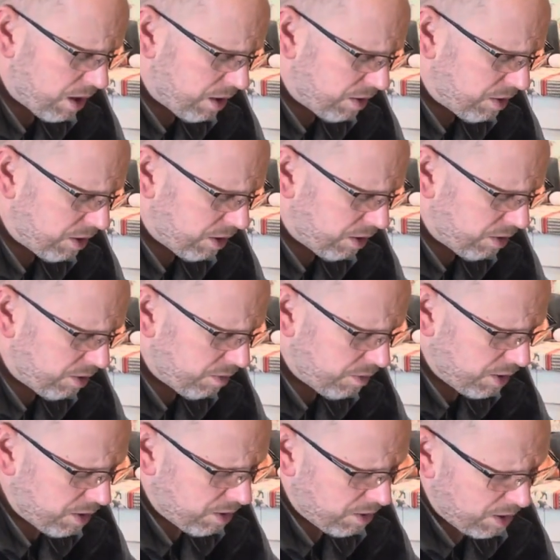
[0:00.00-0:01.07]
I think the only
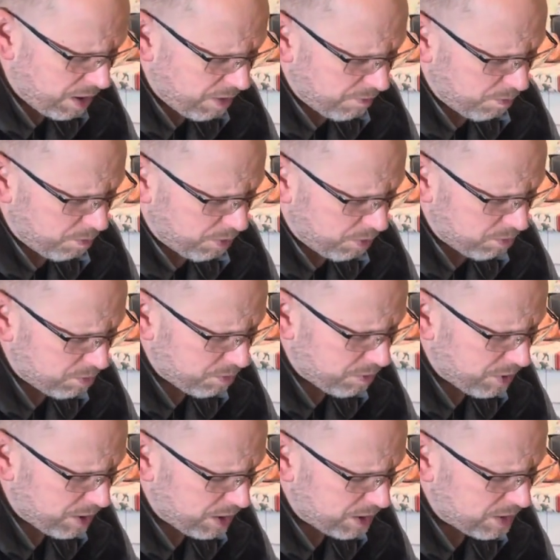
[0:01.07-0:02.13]
way you can have a problem
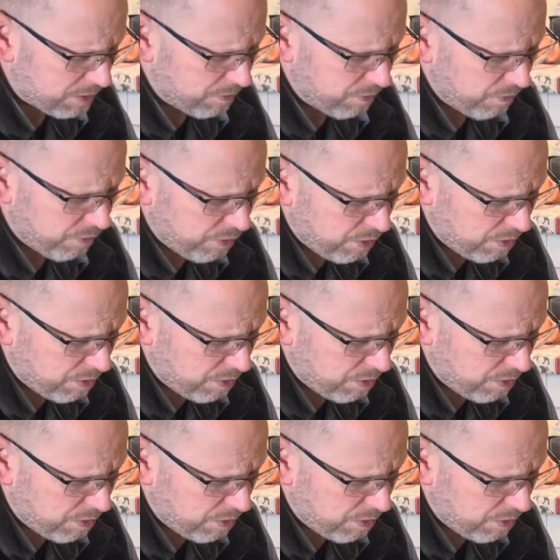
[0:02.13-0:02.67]
with it is if you've